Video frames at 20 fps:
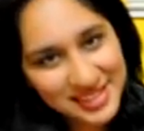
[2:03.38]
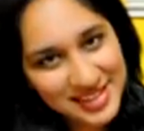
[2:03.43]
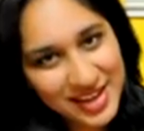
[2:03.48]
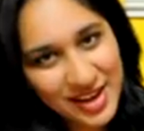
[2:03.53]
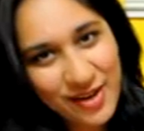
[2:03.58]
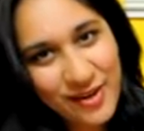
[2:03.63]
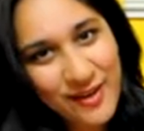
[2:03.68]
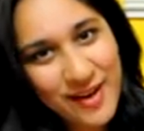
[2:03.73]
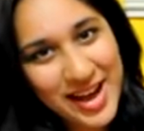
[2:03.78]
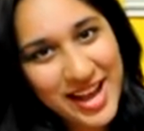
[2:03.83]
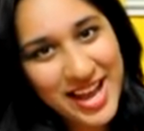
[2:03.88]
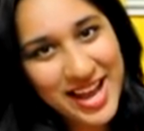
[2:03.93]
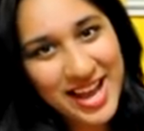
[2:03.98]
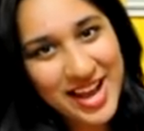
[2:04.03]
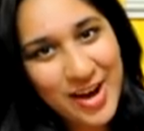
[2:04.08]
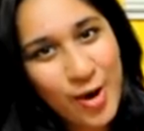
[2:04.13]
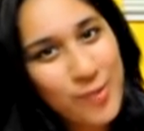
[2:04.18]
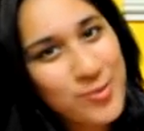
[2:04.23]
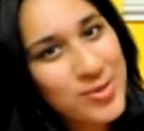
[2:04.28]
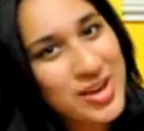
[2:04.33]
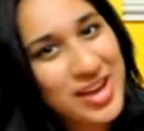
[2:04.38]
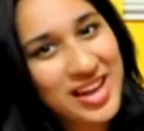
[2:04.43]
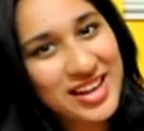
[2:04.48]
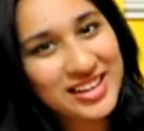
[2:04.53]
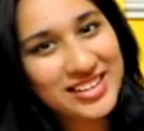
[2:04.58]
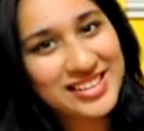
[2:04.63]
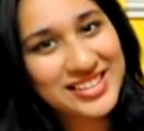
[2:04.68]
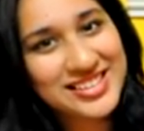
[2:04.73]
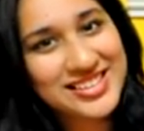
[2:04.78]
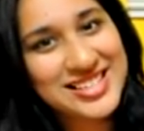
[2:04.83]
So, I hope you had
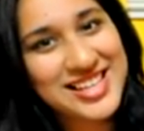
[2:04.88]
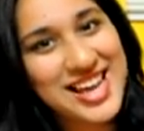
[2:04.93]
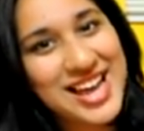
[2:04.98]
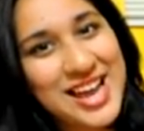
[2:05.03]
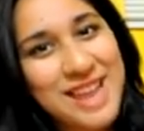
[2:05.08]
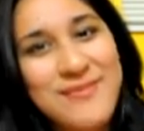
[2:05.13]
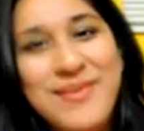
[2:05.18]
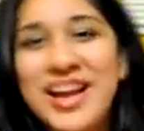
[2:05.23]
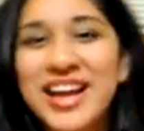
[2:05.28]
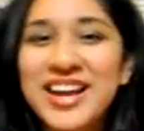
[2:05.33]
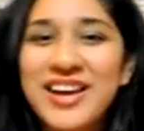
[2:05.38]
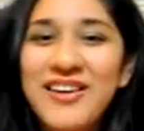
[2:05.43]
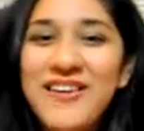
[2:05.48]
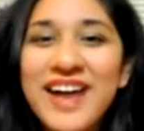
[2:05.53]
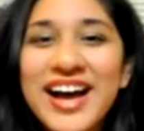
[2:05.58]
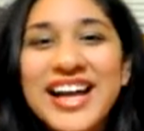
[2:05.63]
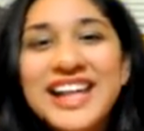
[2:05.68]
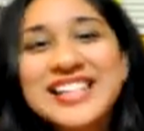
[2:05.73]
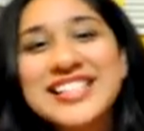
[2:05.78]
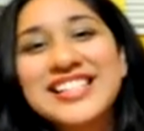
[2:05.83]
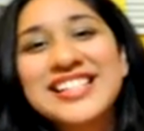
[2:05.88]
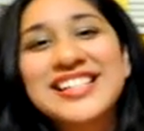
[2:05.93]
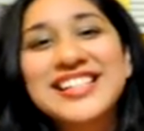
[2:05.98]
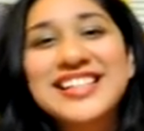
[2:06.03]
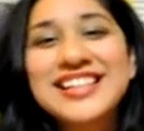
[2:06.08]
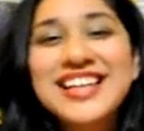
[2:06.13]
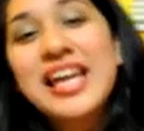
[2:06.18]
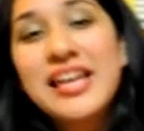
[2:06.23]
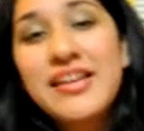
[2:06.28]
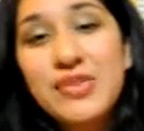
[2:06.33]
a good time. I know I
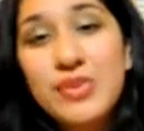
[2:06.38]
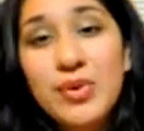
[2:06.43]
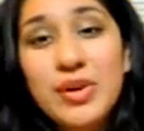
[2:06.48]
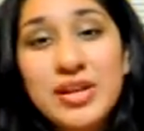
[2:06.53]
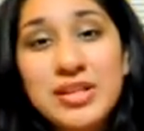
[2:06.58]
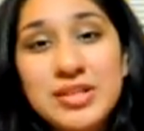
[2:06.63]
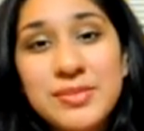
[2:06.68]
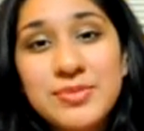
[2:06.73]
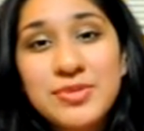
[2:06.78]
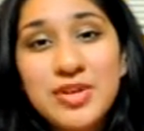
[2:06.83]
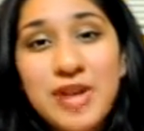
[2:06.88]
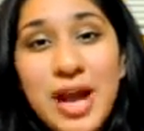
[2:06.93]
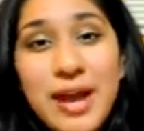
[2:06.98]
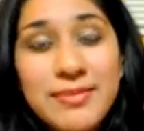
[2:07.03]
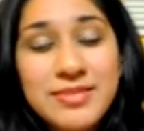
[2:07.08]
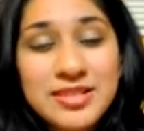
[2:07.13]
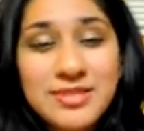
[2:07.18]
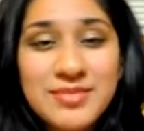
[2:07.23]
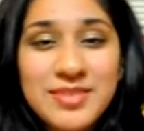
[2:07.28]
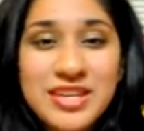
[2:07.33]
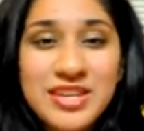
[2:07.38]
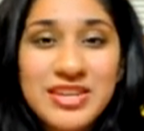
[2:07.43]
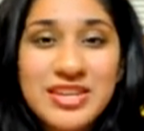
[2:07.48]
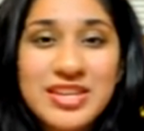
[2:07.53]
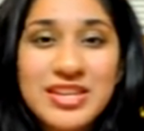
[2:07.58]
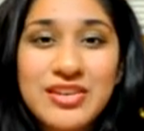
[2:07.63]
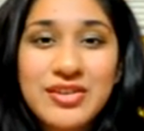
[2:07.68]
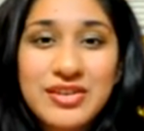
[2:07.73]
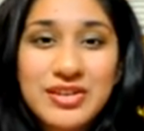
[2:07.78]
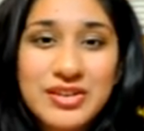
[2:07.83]
did. If you want to subscribe to me, you
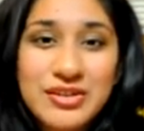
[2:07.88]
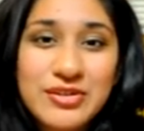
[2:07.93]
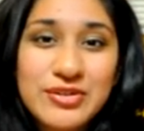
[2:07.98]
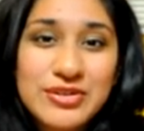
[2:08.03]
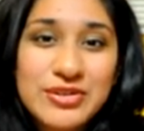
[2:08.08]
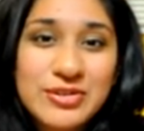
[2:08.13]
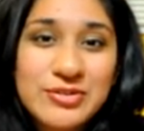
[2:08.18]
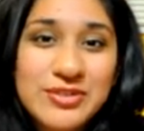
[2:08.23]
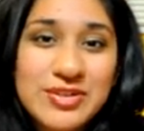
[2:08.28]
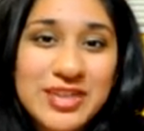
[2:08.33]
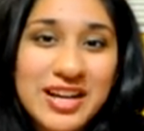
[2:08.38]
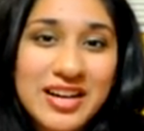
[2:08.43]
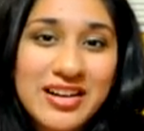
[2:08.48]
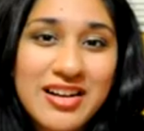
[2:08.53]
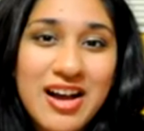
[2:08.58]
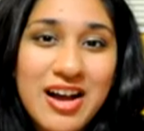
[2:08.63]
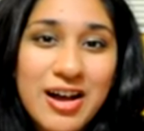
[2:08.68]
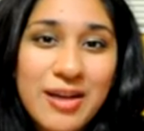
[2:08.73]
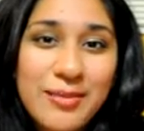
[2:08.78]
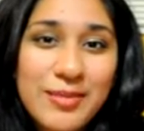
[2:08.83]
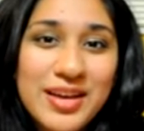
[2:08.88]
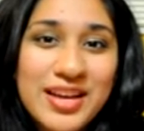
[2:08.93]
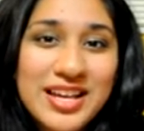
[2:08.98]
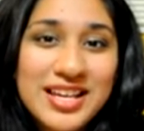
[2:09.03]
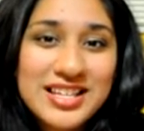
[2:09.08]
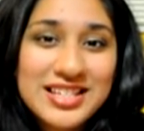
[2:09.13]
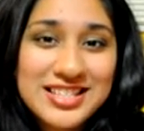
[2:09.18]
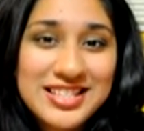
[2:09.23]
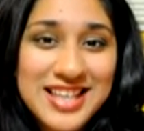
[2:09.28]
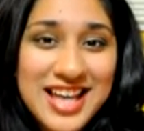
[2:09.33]
can go to
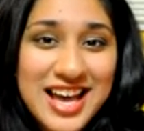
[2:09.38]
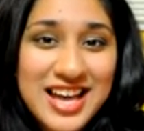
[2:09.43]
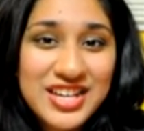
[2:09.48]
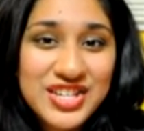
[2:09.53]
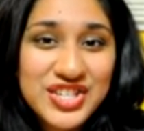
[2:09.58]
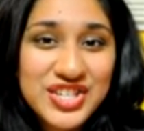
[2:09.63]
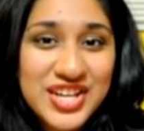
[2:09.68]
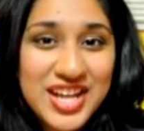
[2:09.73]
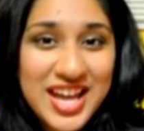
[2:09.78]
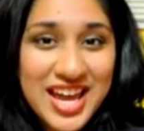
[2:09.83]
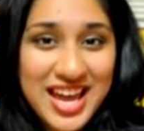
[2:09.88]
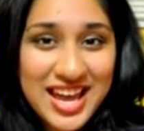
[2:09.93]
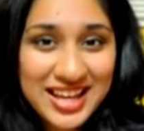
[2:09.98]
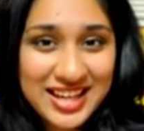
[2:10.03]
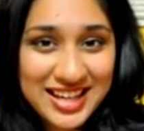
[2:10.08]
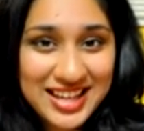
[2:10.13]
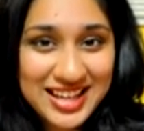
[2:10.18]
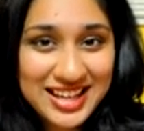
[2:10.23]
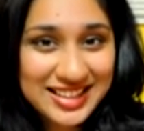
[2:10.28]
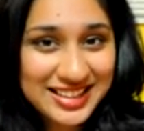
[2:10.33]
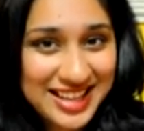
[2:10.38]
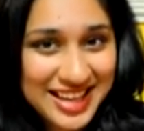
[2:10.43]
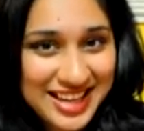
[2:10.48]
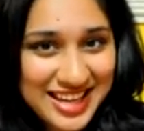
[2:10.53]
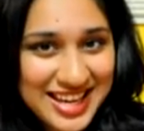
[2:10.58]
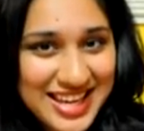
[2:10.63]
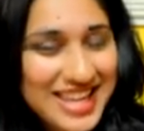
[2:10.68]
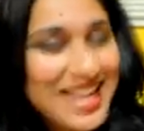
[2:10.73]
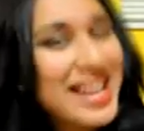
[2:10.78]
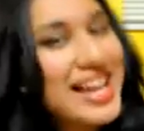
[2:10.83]

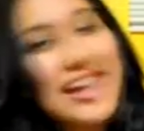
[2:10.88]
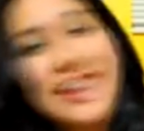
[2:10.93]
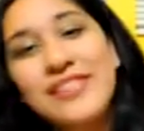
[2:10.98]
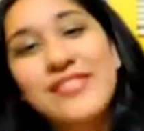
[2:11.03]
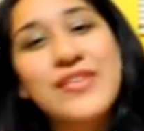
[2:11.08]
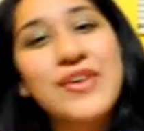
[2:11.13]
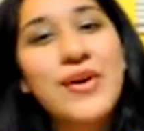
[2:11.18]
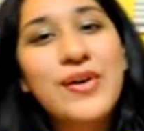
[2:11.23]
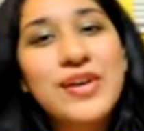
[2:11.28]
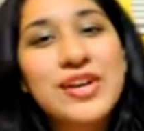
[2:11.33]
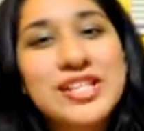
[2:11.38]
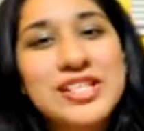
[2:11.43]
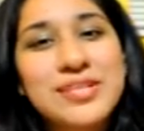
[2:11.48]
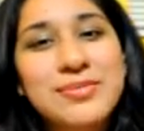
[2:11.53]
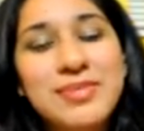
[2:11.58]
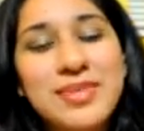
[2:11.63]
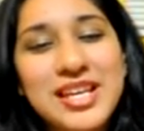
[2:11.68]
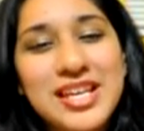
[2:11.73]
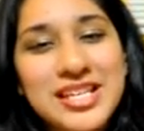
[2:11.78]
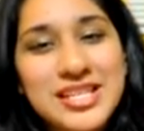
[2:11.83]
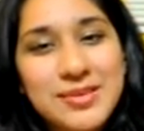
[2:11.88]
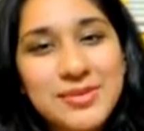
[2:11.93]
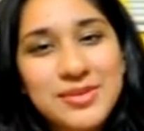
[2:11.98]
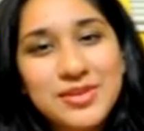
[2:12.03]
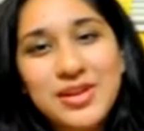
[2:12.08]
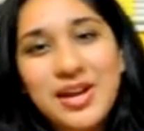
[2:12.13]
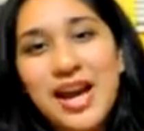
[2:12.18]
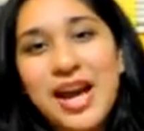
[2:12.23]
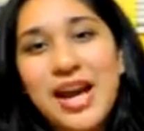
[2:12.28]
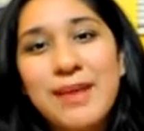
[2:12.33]
youtube.com/AnnieElainey. And of course, please
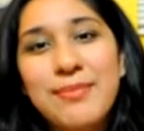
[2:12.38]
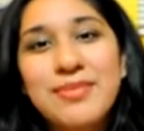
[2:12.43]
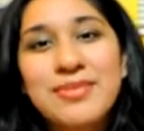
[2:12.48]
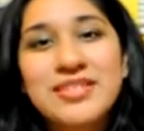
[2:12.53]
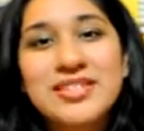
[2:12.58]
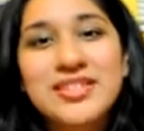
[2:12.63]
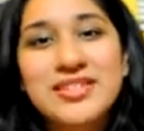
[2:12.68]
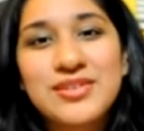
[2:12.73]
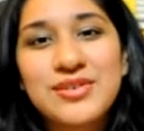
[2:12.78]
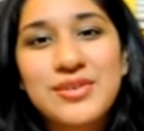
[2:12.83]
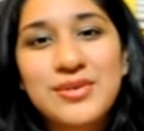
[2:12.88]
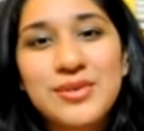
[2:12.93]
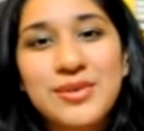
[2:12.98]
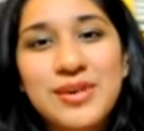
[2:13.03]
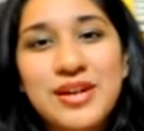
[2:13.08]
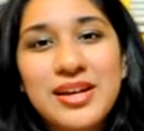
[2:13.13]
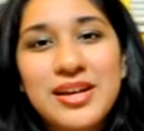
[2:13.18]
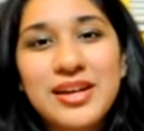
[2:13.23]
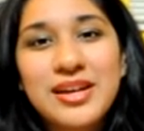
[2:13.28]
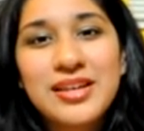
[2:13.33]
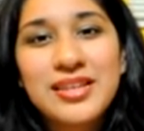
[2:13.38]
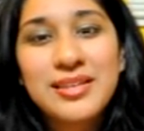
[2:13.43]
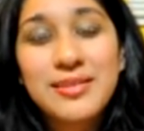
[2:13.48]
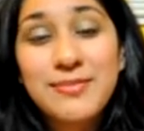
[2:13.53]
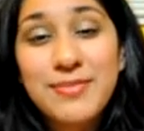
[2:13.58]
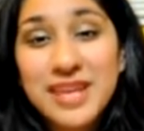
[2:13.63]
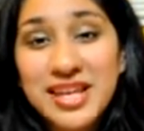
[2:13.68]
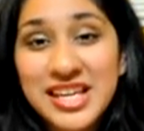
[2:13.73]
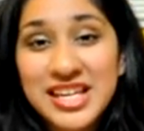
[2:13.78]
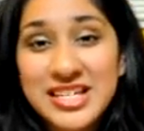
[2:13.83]
subscribe to The
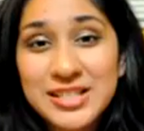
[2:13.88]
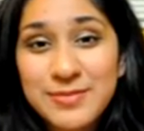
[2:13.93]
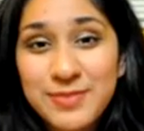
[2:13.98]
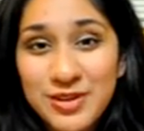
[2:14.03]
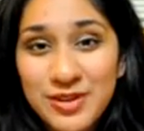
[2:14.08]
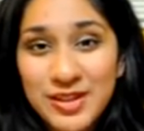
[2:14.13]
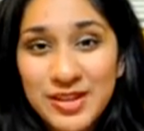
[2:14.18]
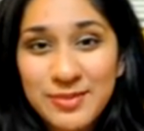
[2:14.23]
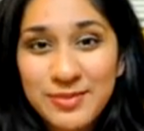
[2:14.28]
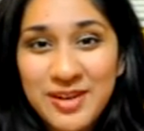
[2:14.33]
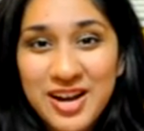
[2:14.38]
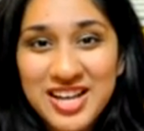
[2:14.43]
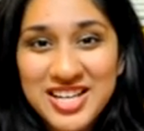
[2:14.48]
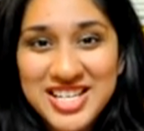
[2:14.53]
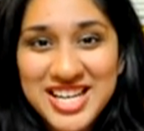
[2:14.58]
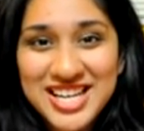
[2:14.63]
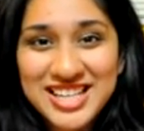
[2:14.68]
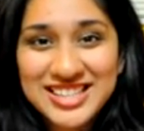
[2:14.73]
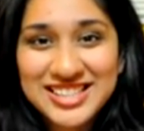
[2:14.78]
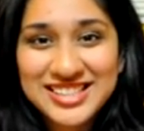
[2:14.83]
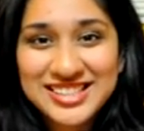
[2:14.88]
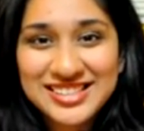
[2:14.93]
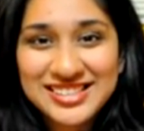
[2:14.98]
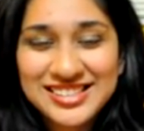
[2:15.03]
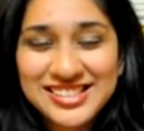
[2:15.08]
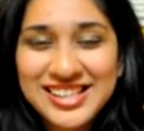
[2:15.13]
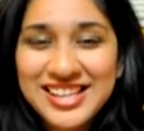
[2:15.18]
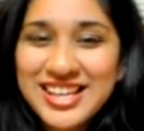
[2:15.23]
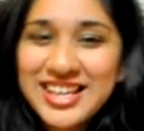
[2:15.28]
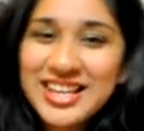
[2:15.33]
Biggest Beauty Project.
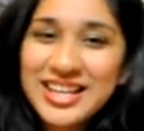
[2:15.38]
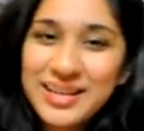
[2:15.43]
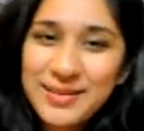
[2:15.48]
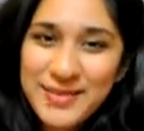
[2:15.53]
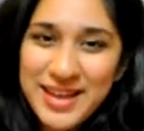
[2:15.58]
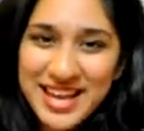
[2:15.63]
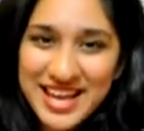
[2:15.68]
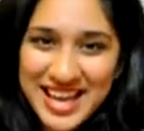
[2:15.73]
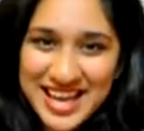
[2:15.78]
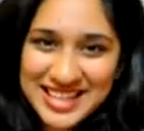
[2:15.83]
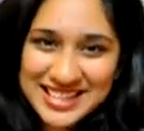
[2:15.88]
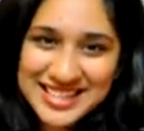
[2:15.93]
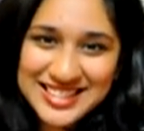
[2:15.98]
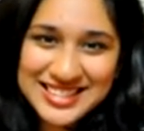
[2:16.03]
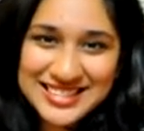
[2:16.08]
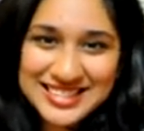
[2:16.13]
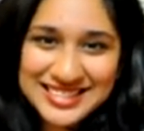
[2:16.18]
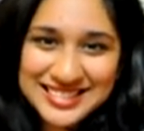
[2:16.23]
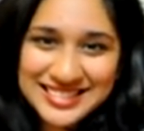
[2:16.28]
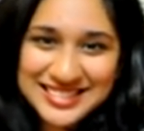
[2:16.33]
Goodbye, guys.